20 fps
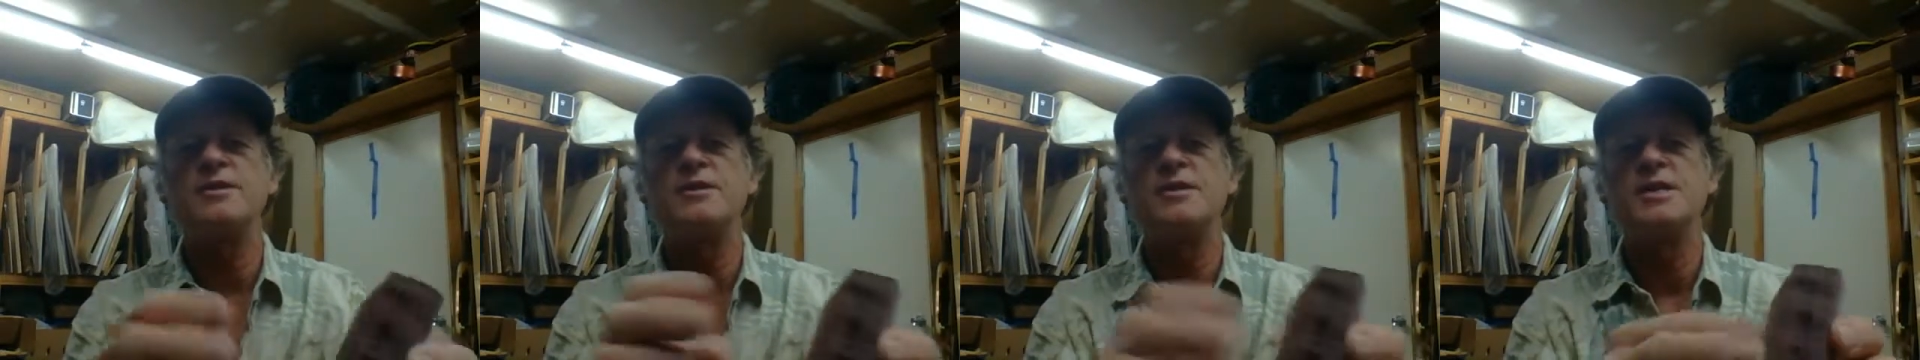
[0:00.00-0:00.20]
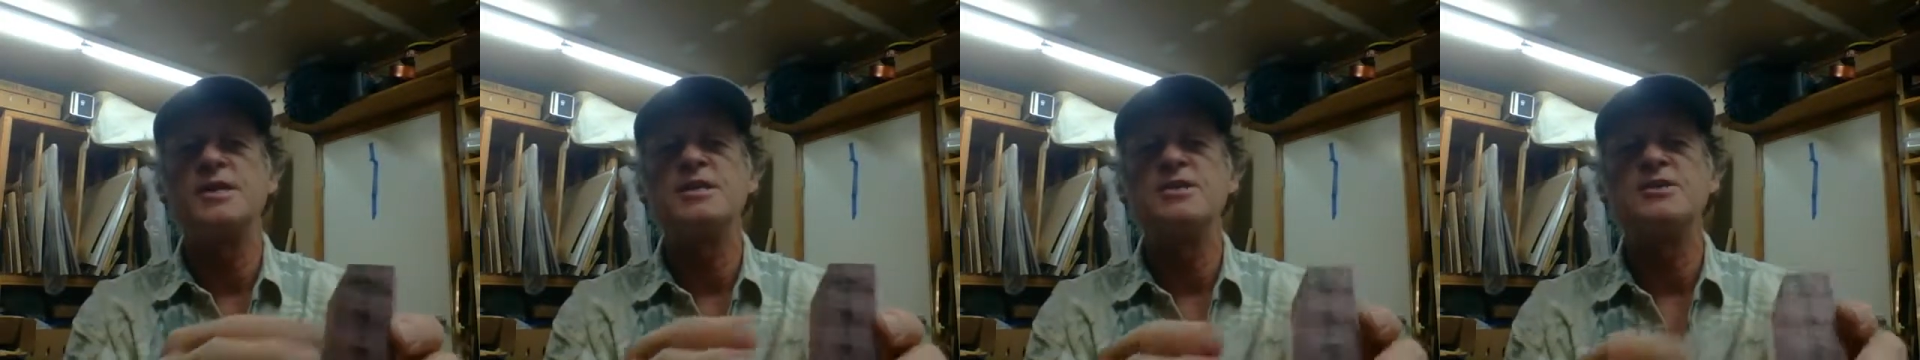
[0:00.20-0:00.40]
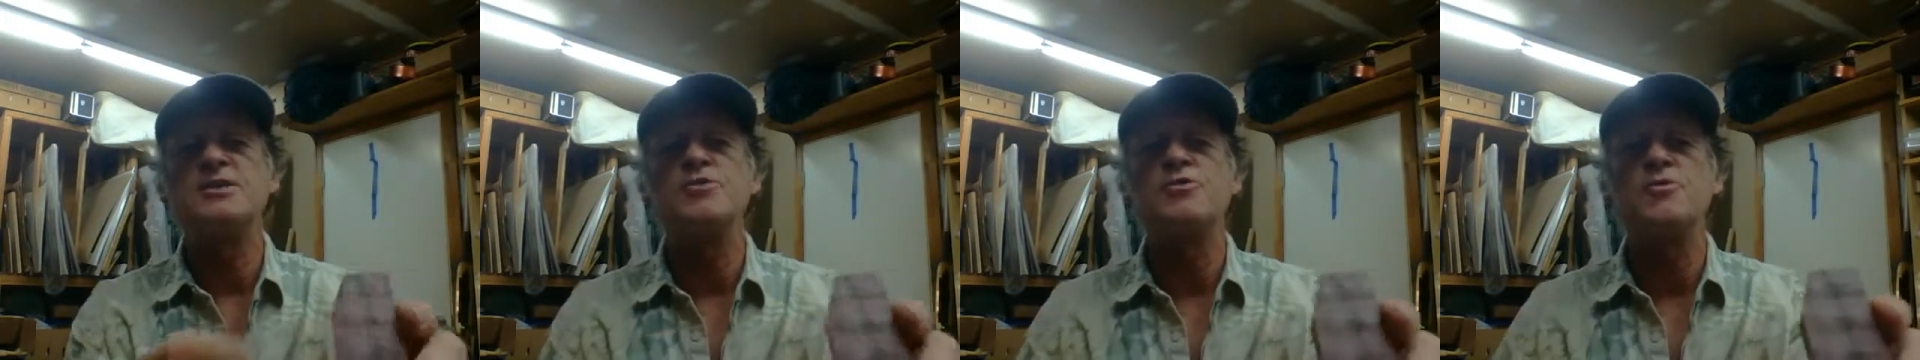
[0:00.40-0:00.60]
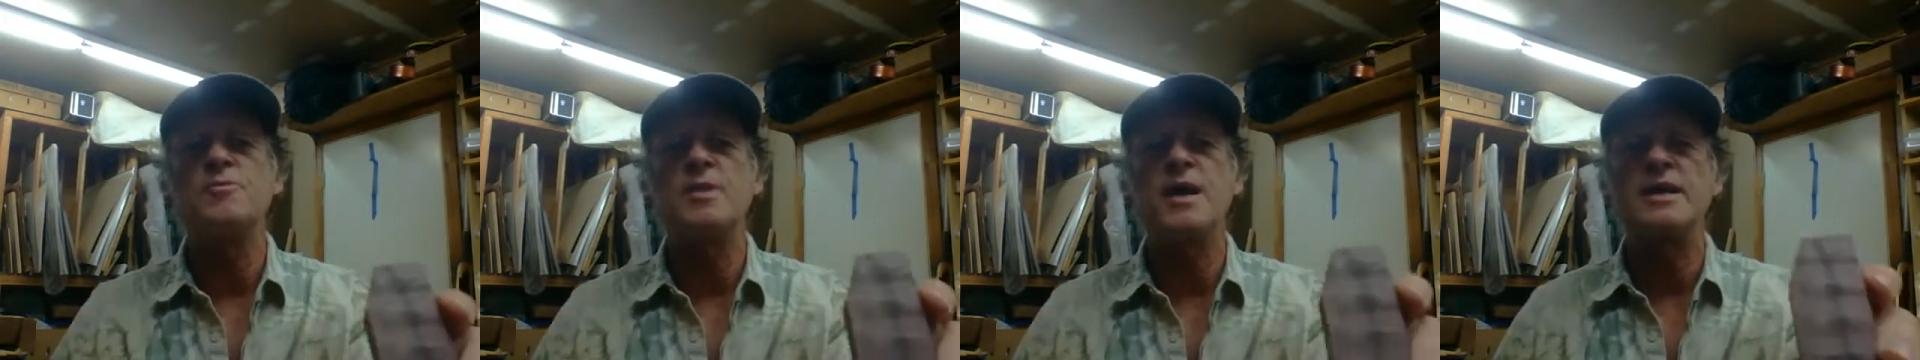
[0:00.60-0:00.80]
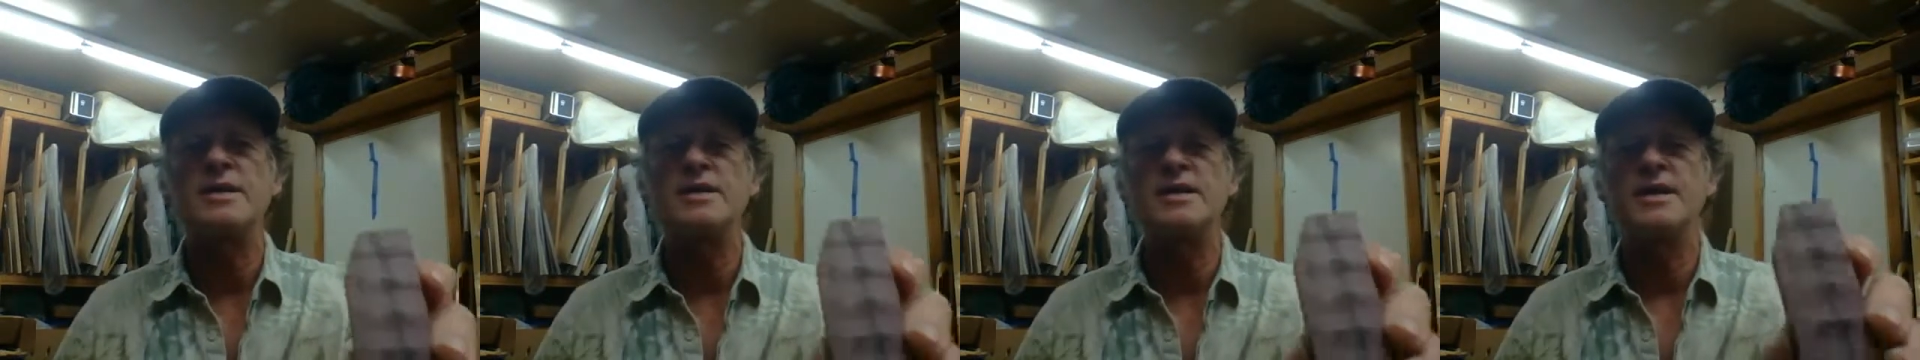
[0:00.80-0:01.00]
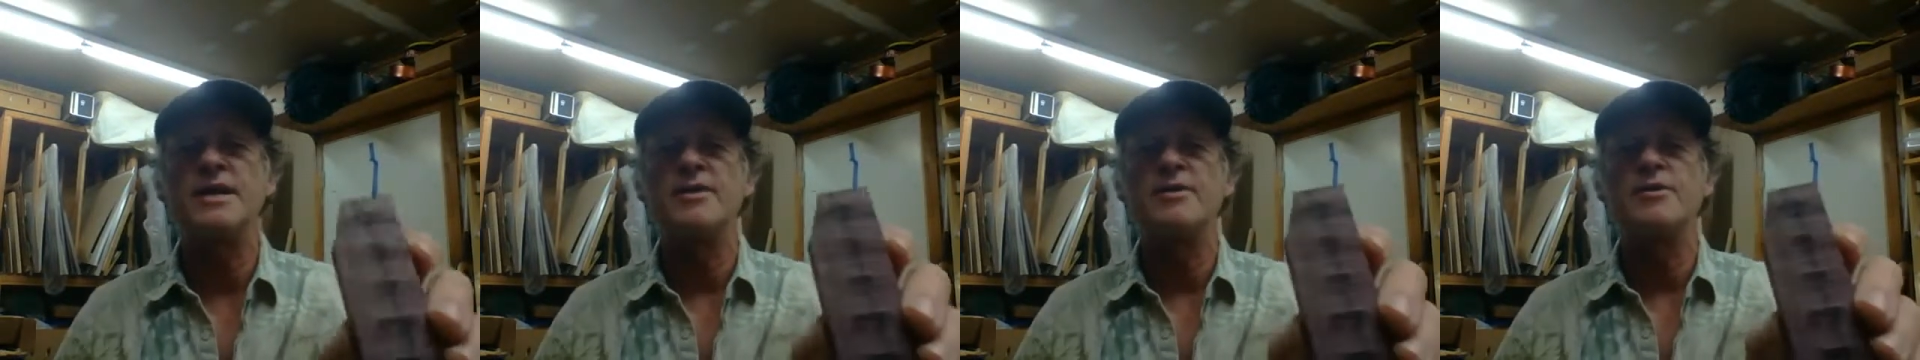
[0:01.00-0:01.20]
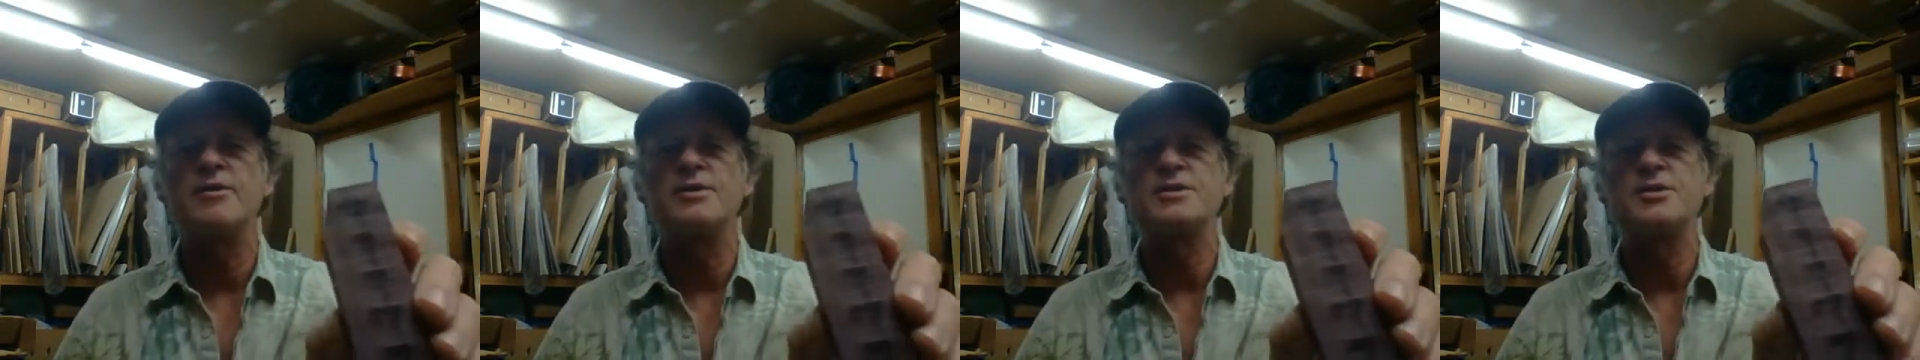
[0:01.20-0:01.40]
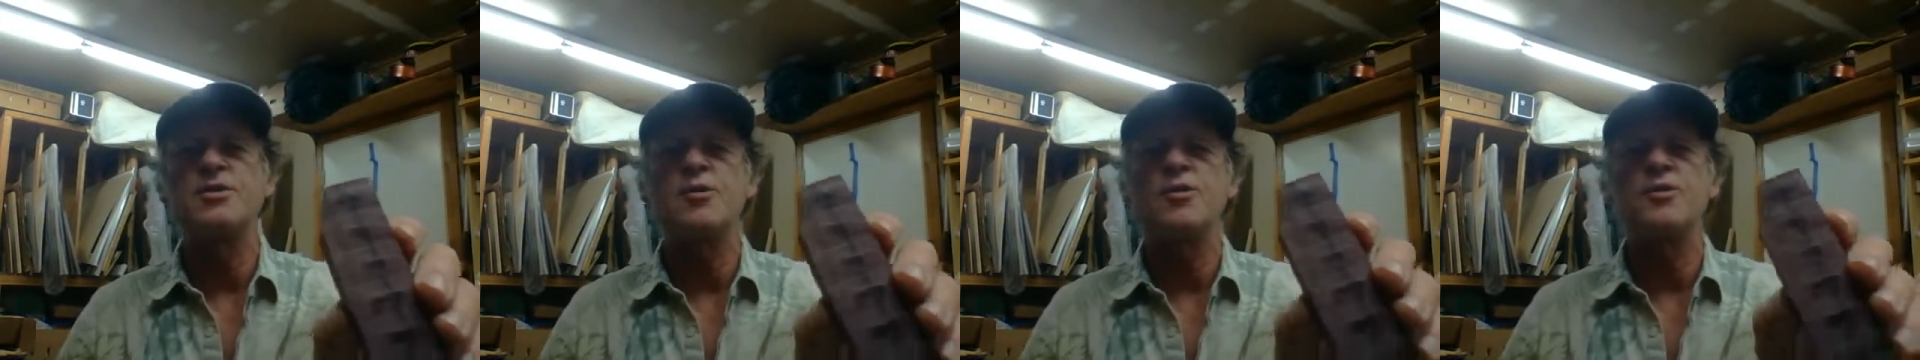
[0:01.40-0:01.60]
and they just glued it back together
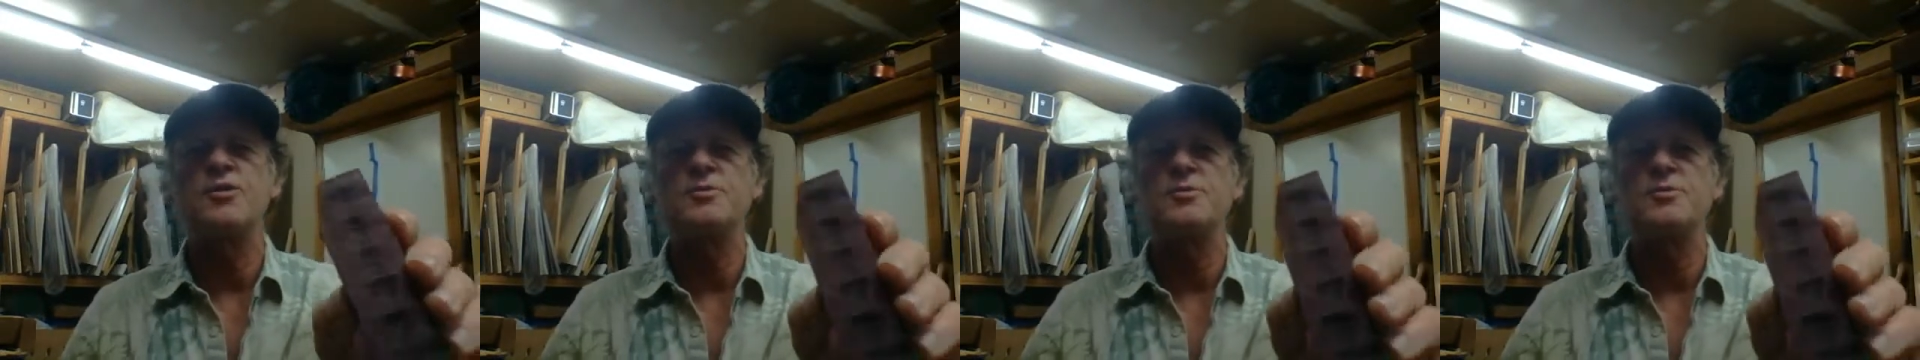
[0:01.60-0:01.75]
and sold it